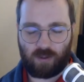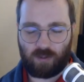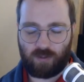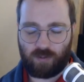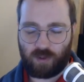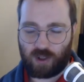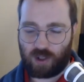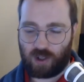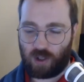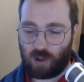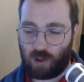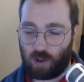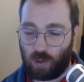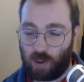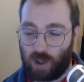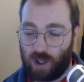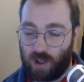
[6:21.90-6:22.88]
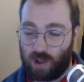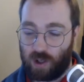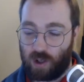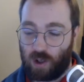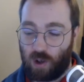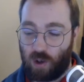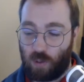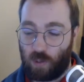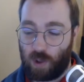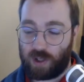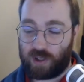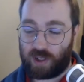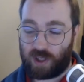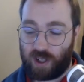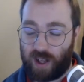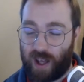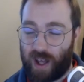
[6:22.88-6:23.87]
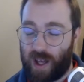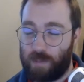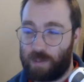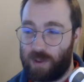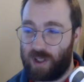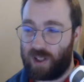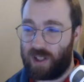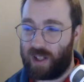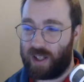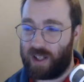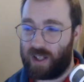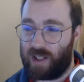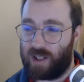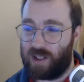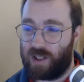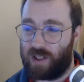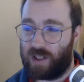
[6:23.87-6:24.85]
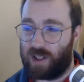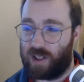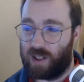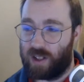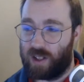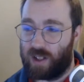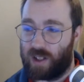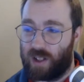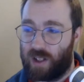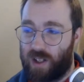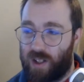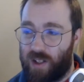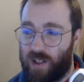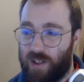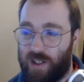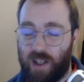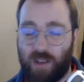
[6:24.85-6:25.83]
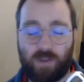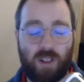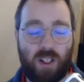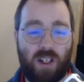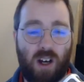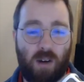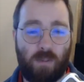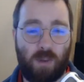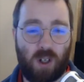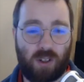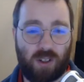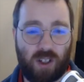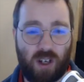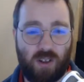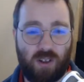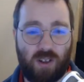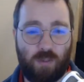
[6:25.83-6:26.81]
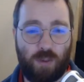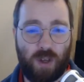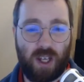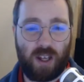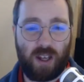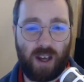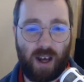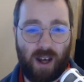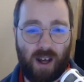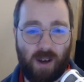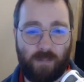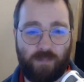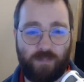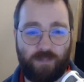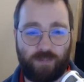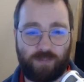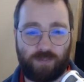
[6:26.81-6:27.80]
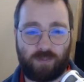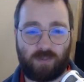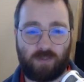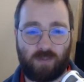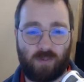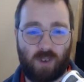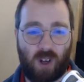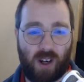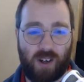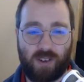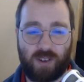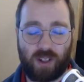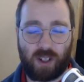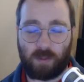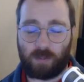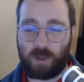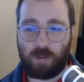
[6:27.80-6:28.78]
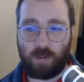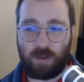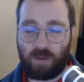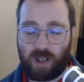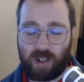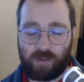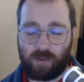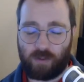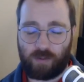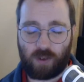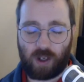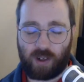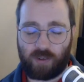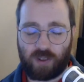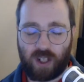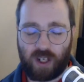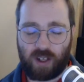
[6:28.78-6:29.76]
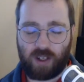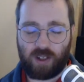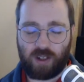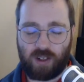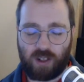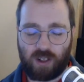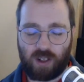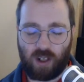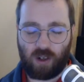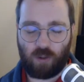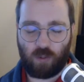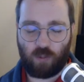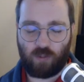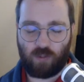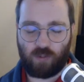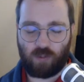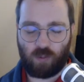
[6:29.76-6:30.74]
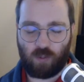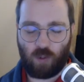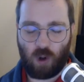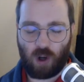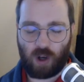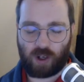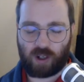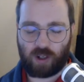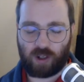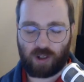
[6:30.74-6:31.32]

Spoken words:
So what's going to happen is definitely I'm not going to be, I don't think I'm going to be ready for 5 days of work